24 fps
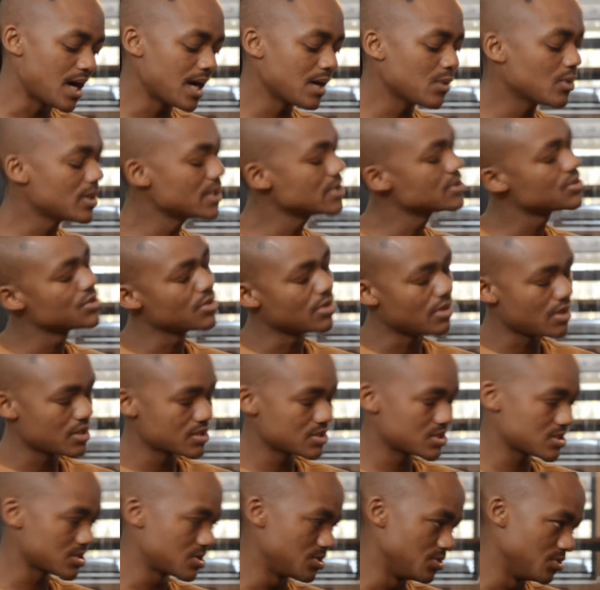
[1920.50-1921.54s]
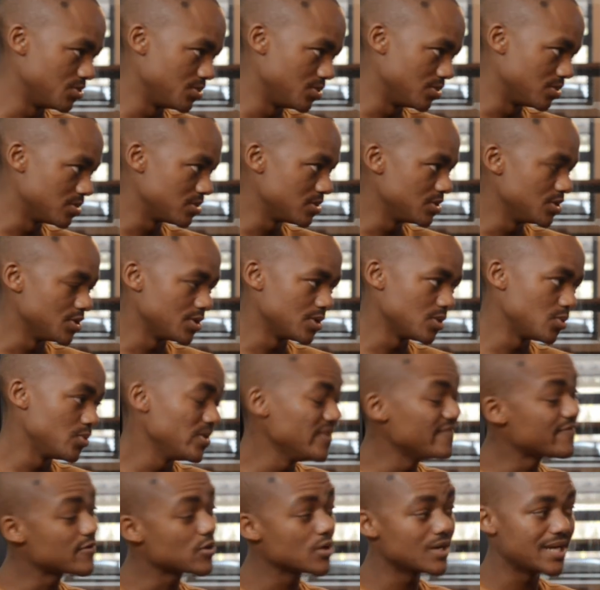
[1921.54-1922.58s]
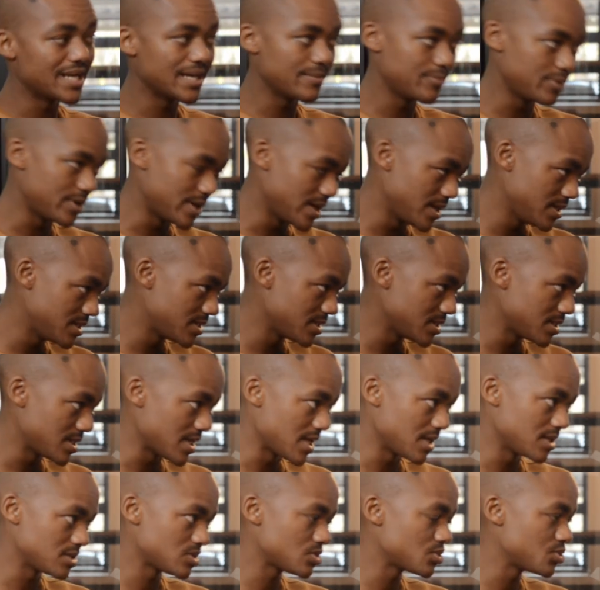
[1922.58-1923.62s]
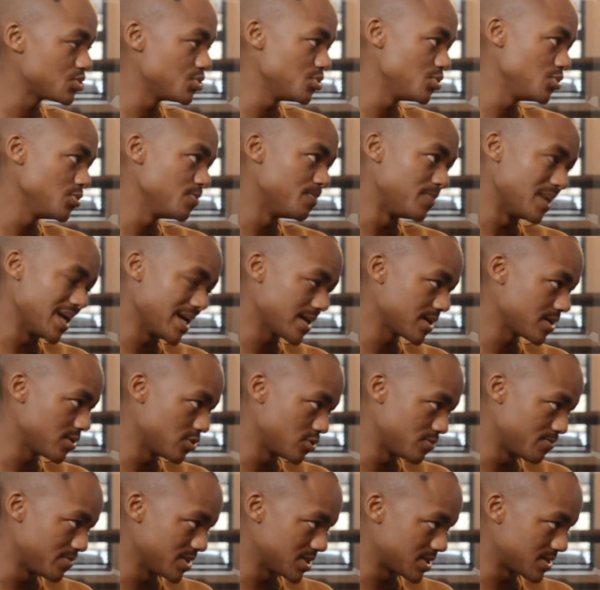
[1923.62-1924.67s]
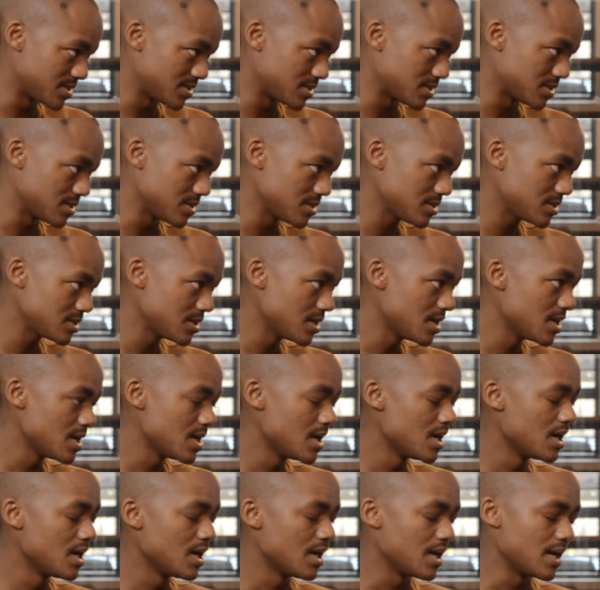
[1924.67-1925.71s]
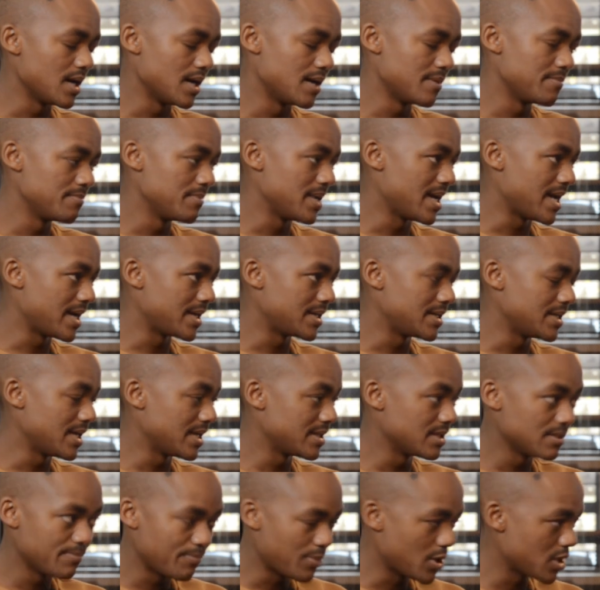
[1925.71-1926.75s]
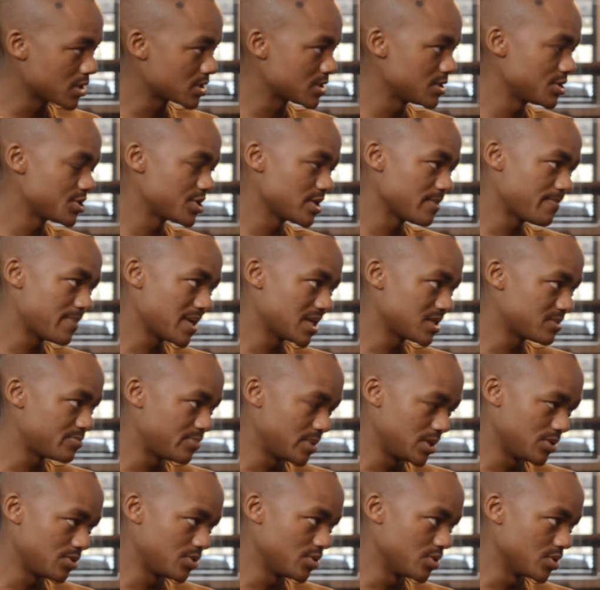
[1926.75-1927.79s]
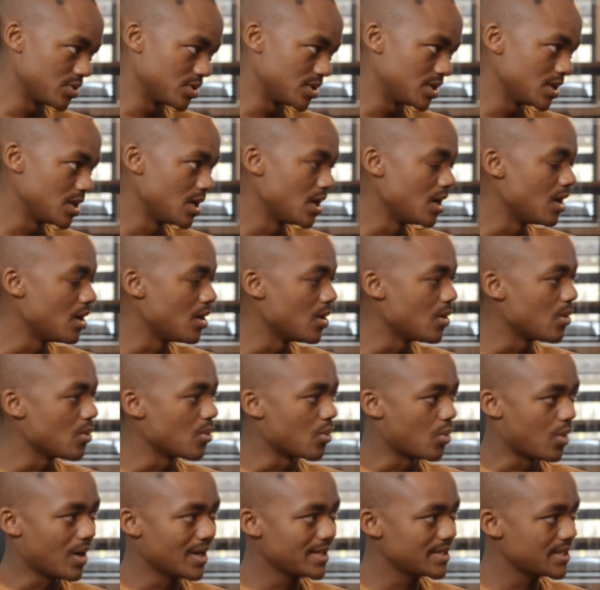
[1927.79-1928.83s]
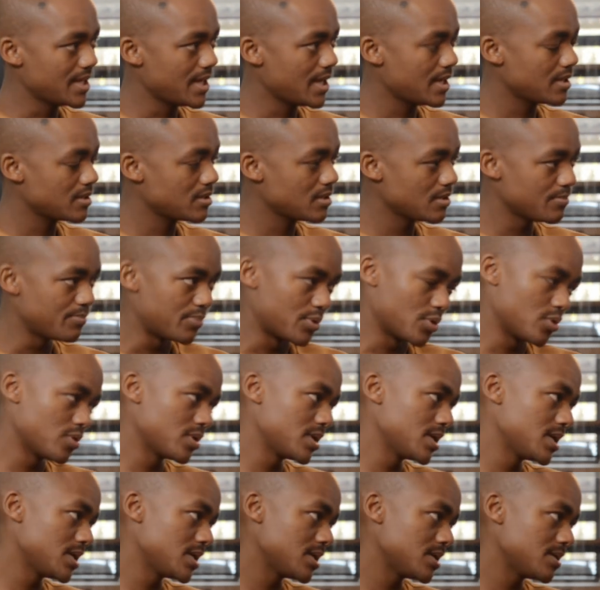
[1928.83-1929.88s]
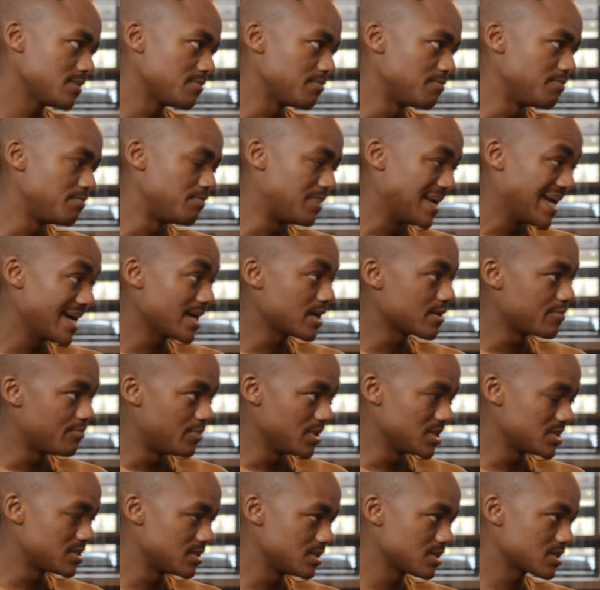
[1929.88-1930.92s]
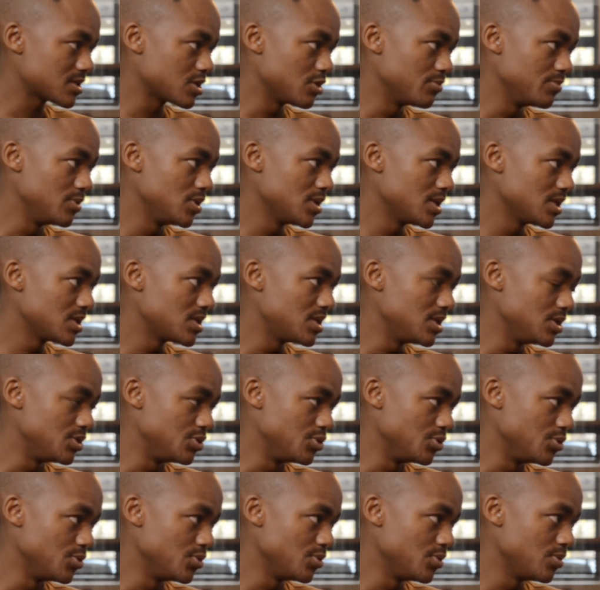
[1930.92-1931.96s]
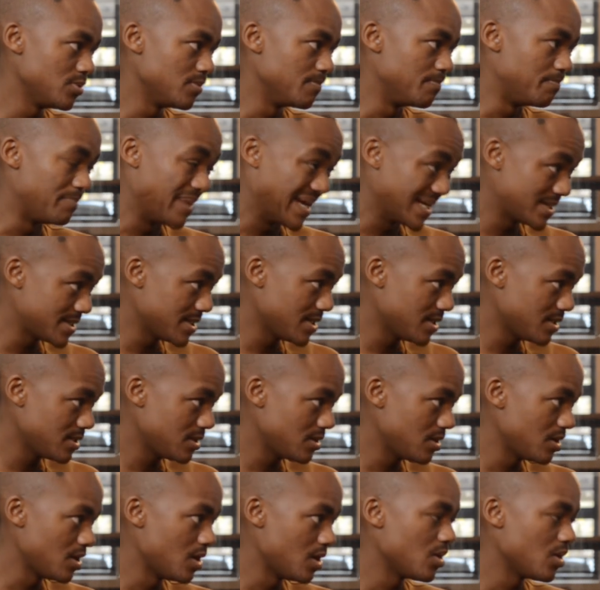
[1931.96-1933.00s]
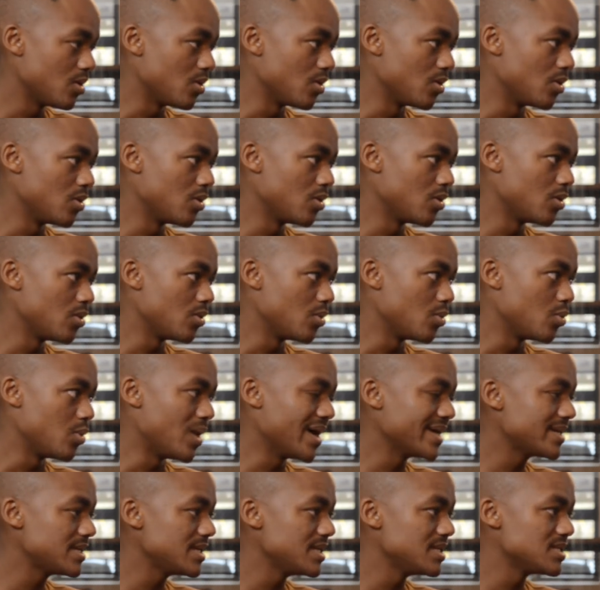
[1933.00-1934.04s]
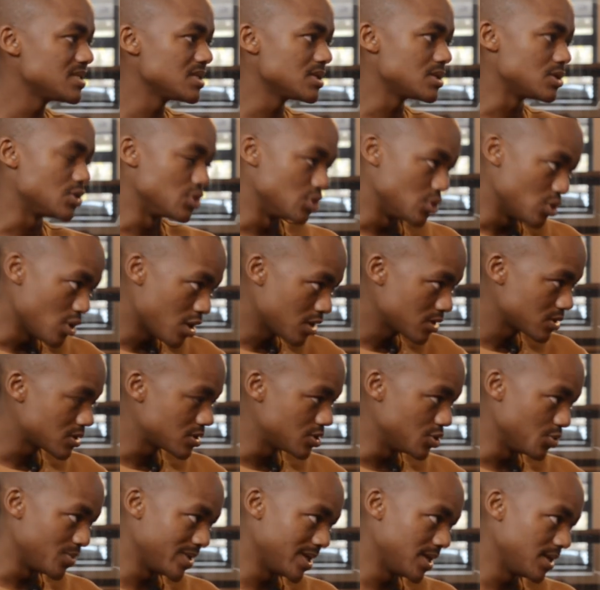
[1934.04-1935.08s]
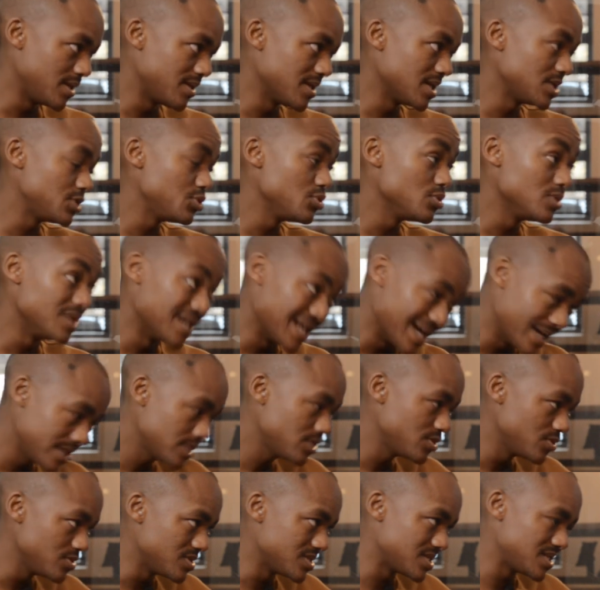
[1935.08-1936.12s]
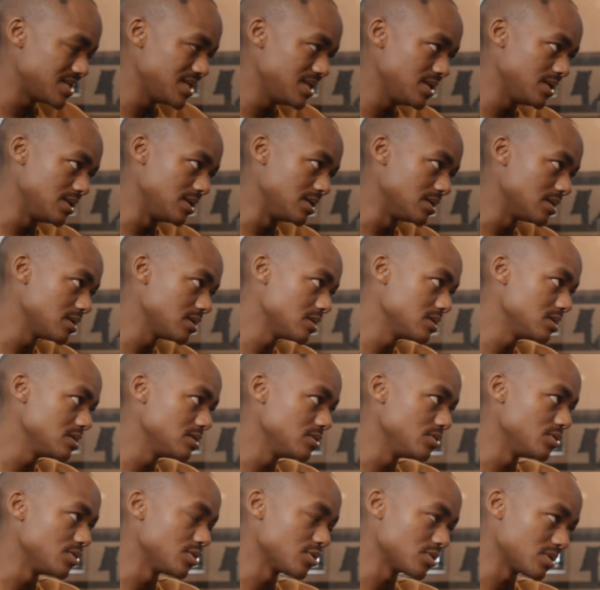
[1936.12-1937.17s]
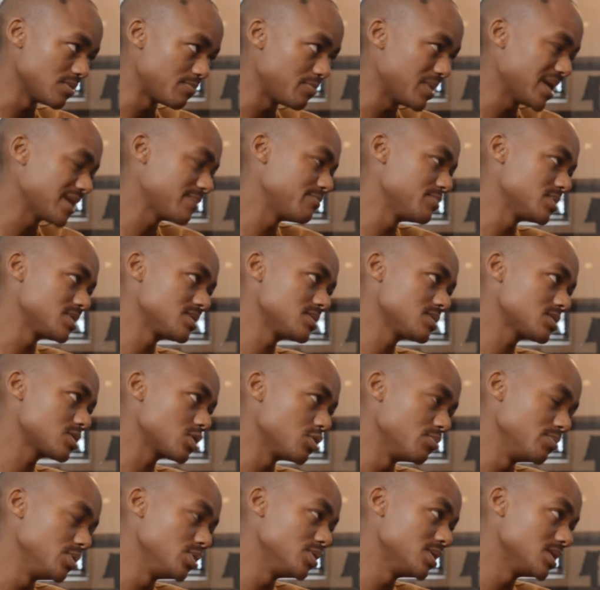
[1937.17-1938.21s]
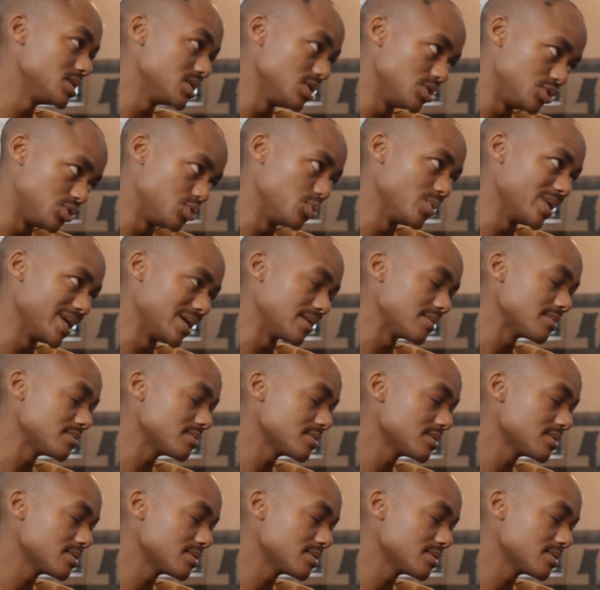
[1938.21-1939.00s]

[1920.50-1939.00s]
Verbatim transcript: I want to ask you, you know, we've collaborated as two black-owned businesses um, and, and the partnership has been good. What can the broader black business community do better or what is it not doing that you'd like to see you know the black business community doing